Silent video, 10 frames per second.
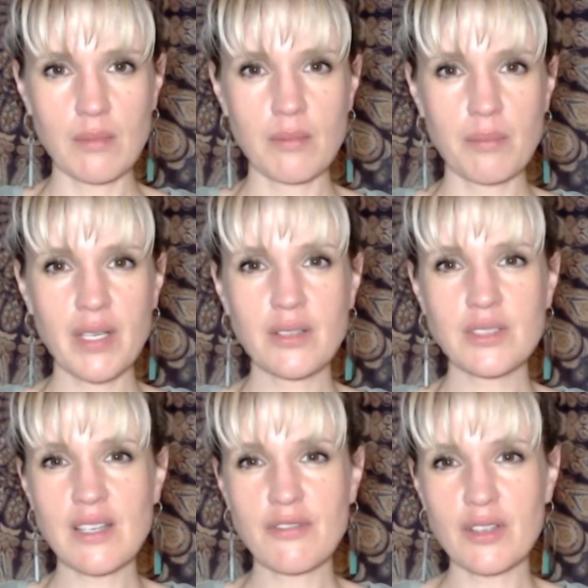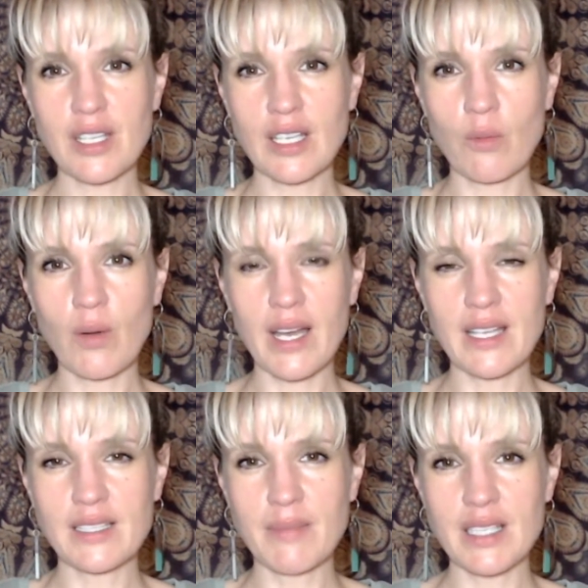peels everything away
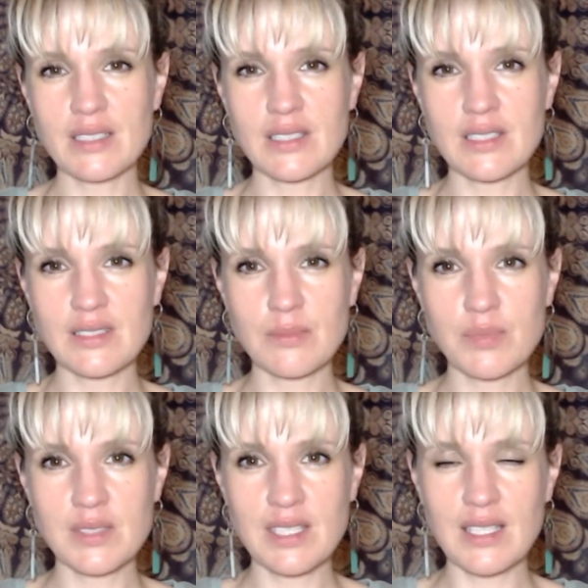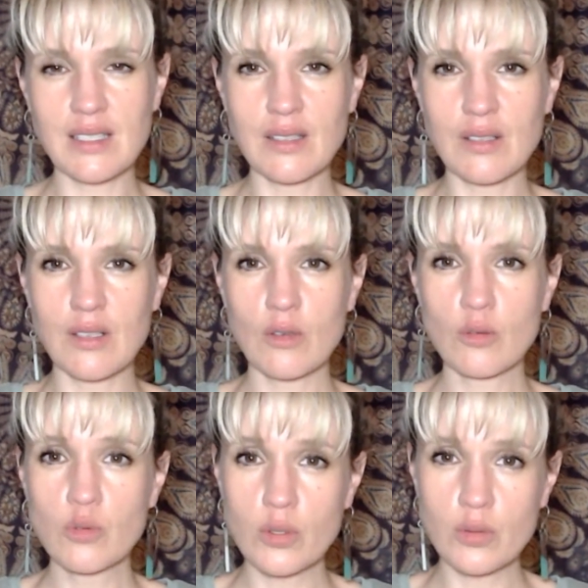and makes it see that
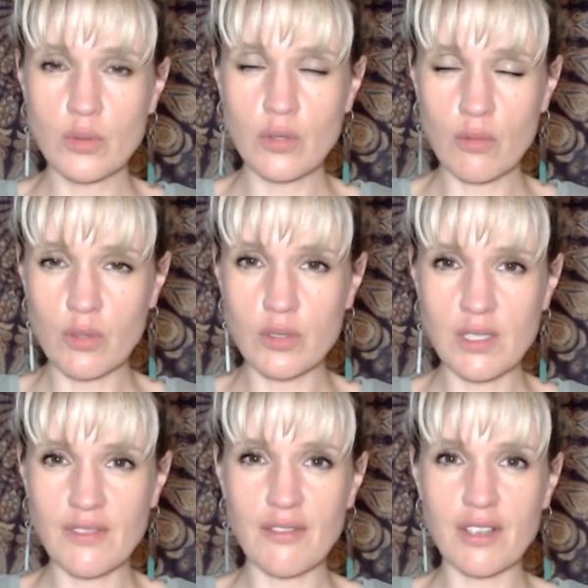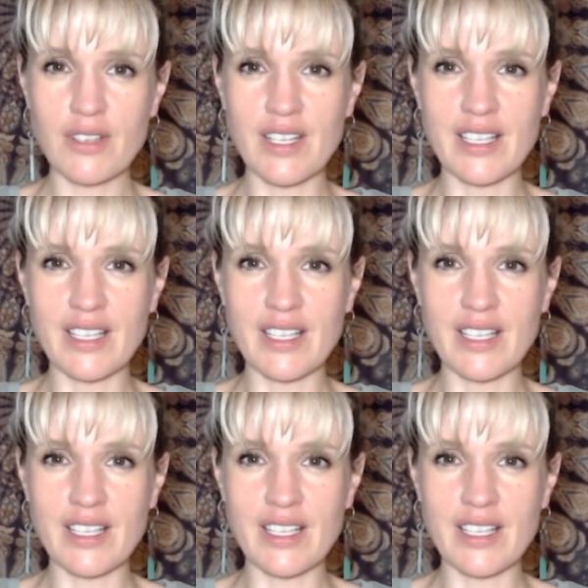the root of everything